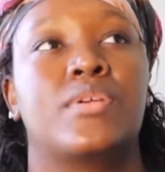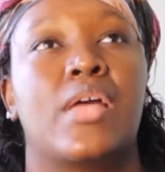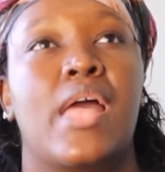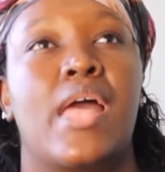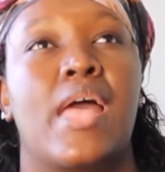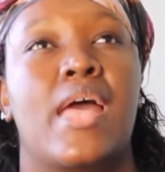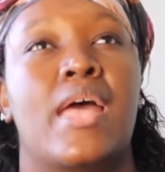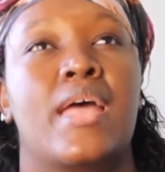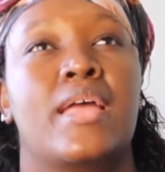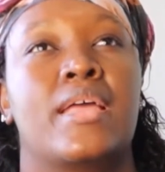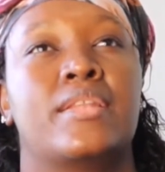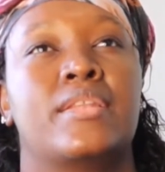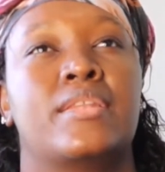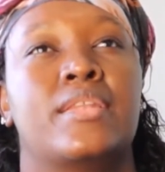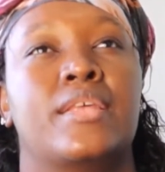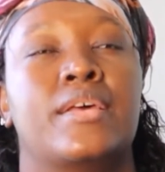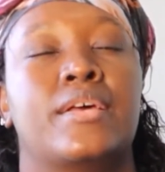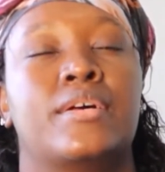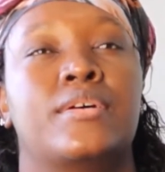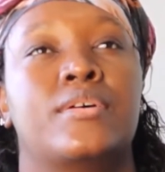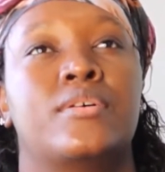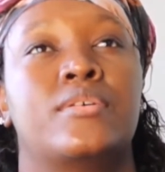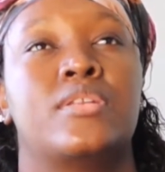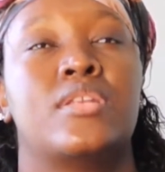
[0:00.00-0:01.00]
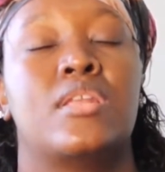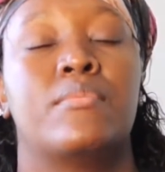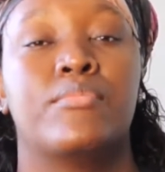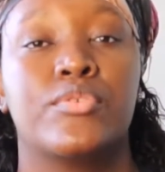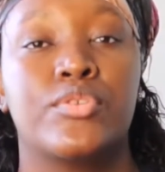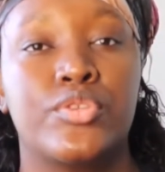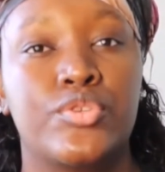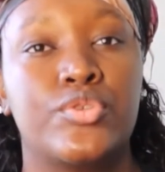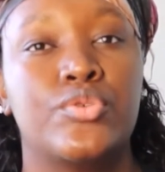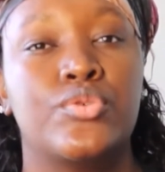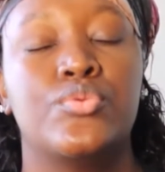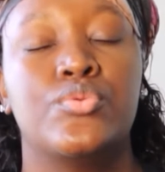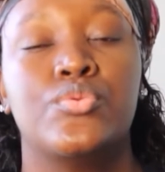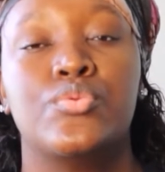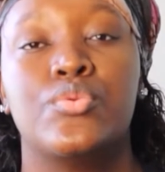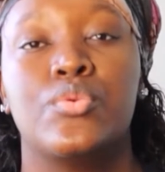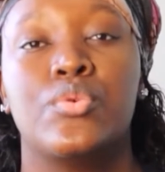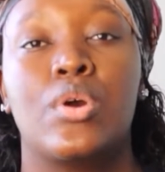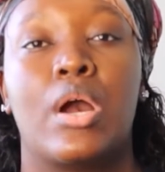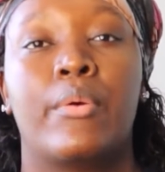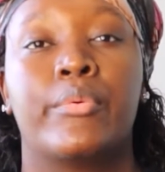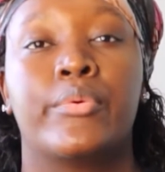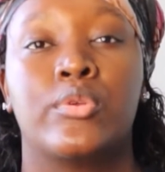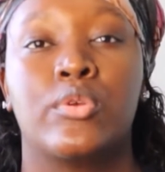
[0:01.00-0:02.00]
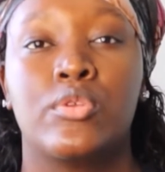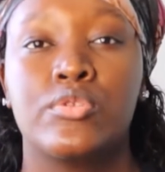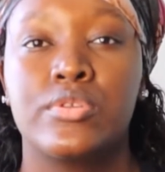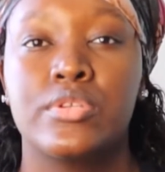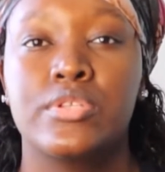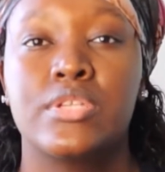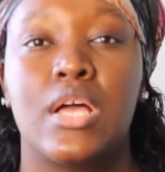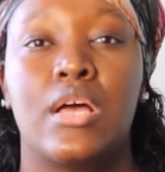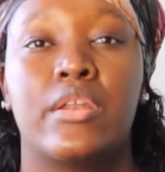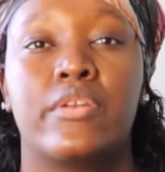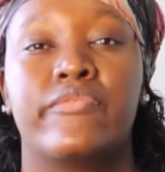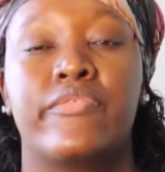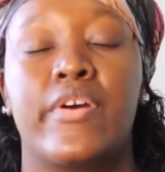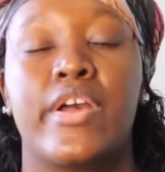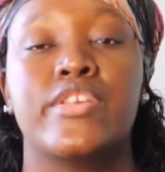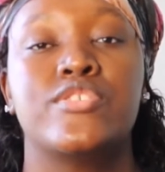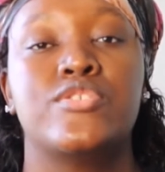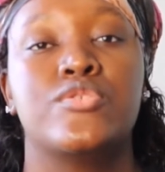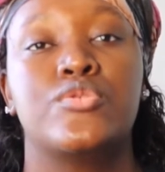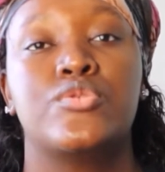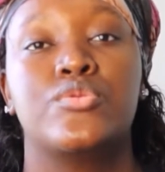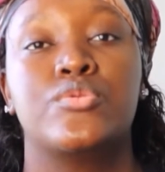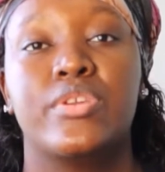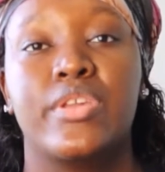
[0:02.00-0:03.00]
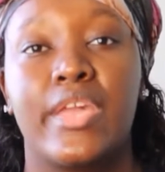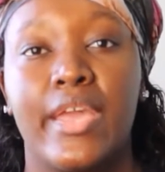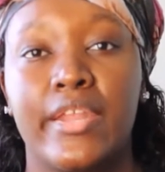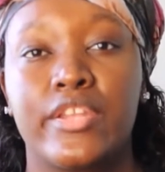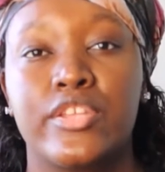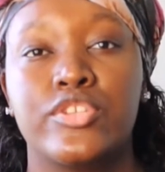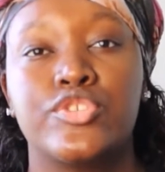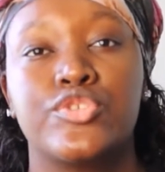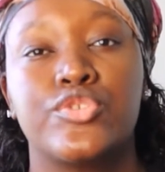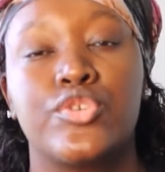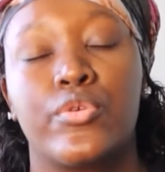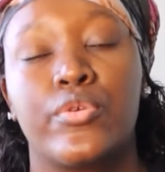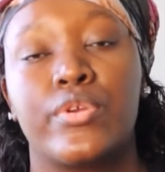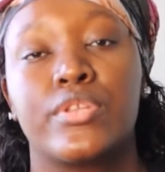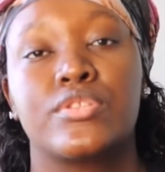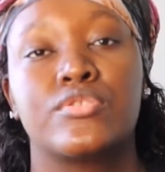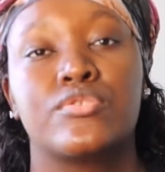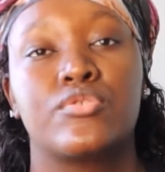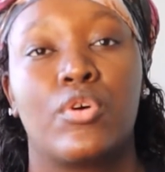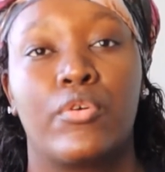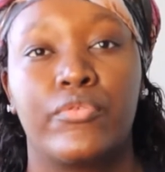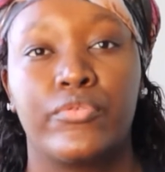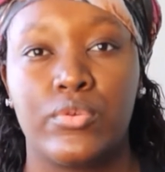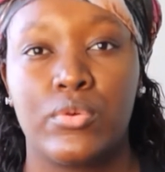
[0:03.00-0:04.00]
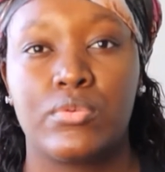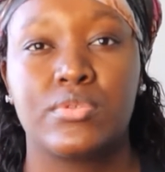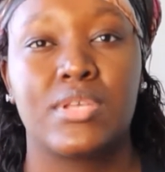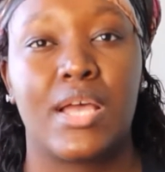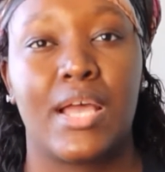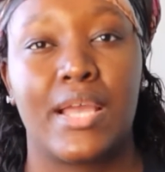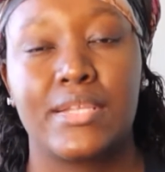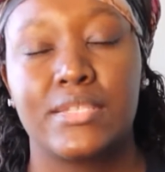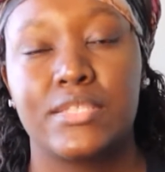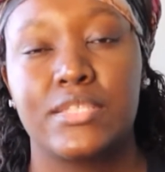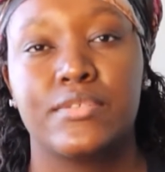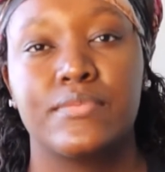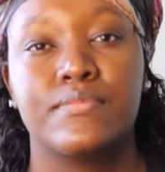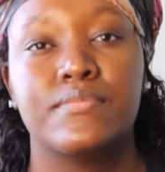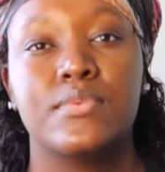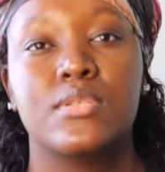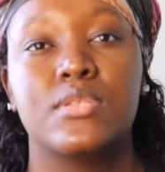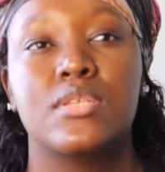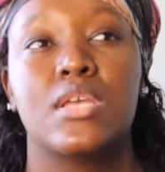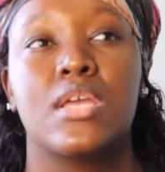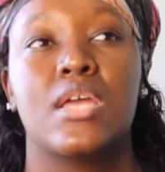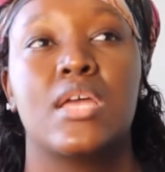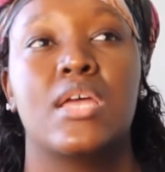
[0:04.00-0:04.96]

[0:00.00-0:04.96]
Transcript: And number two, I would also advise you to get insurance of those items